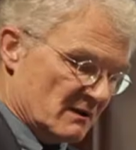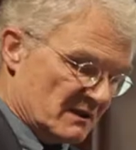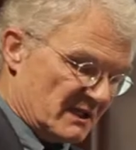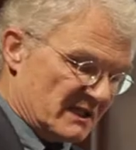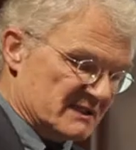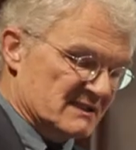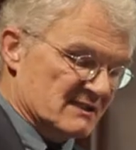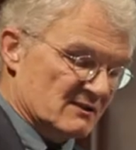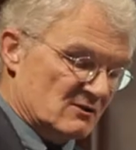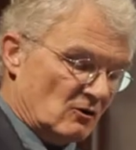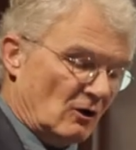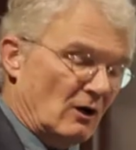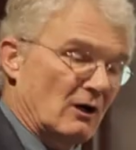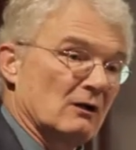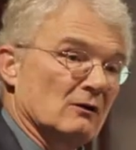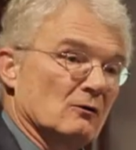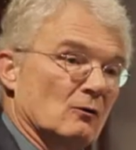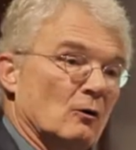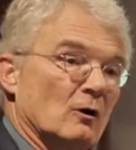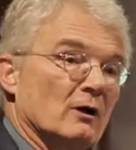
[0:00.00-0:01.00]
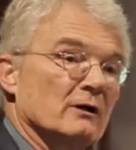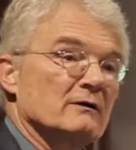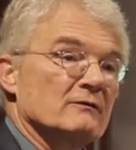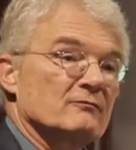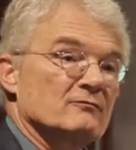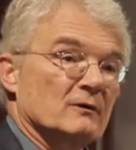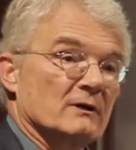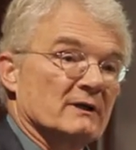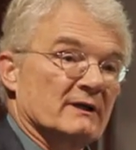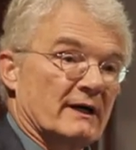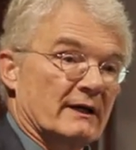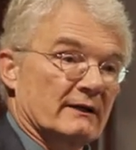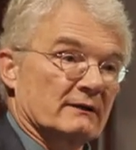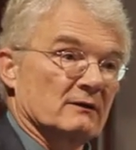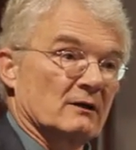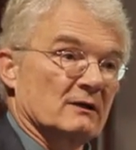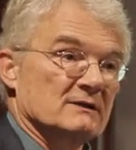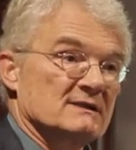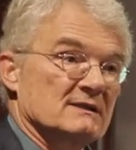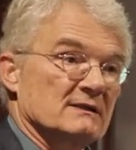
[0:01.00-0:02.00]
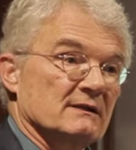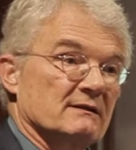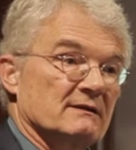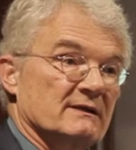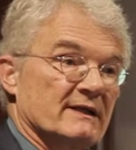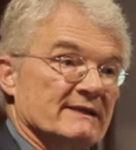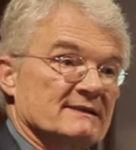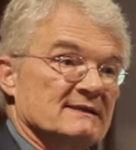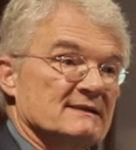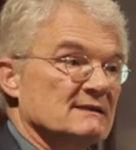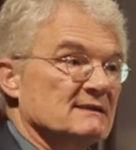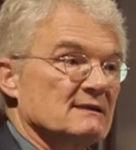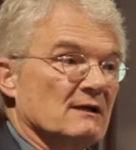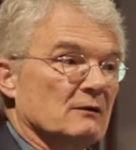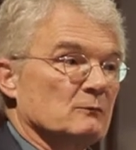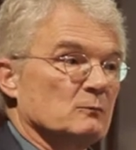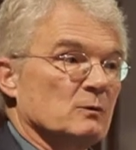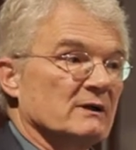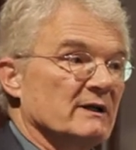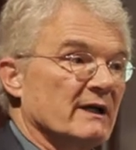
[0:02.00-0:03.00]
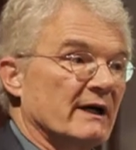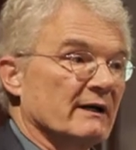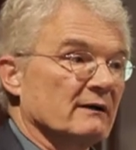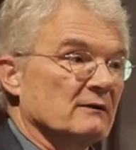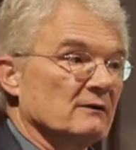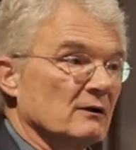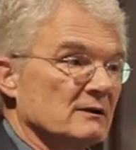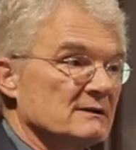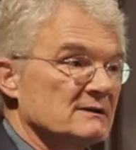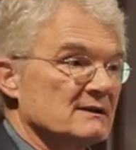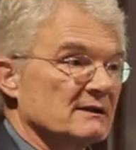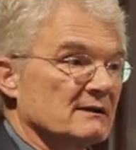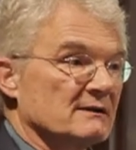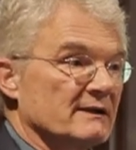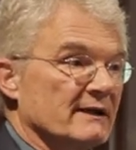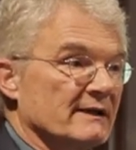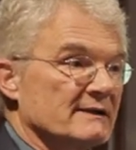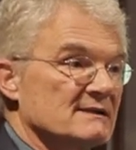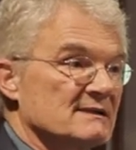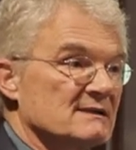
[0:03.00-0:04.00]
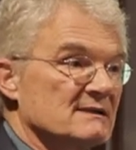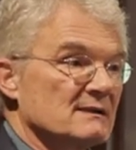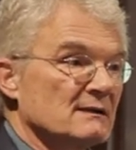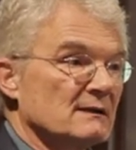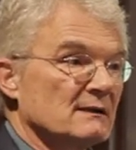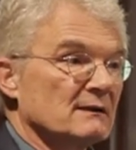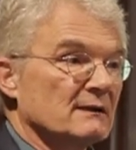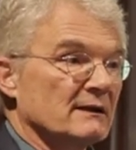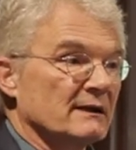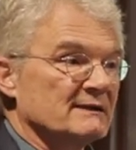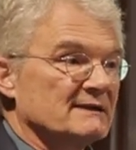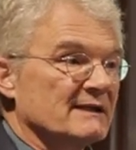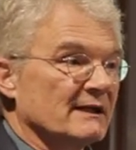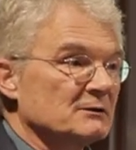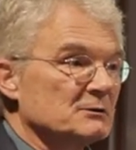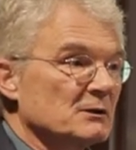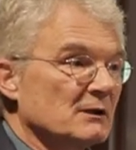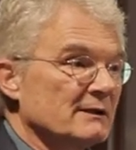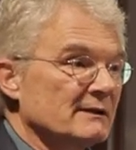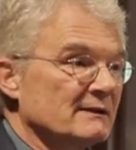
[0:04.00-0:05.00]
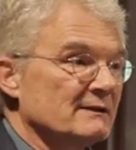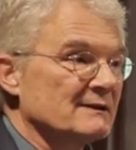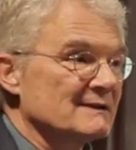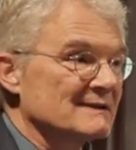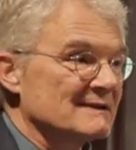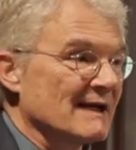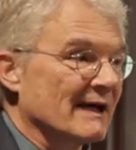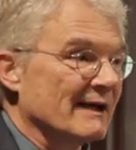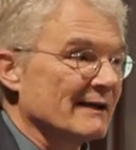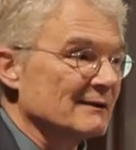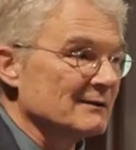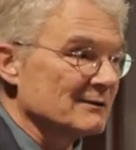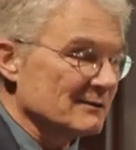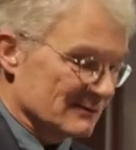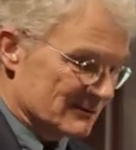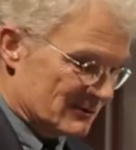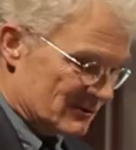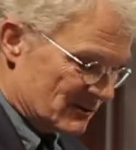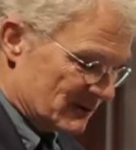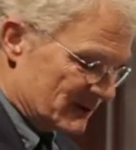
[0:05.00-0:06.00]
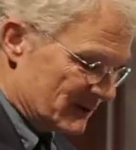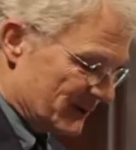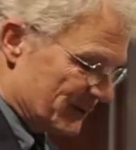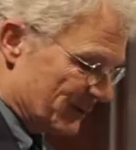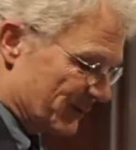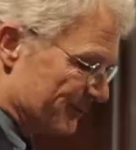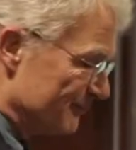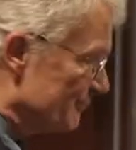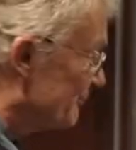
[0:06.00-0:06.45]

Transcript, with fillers: That's a tall order for diagnostic tests. It's not what diagnostic tests essentially designed to do.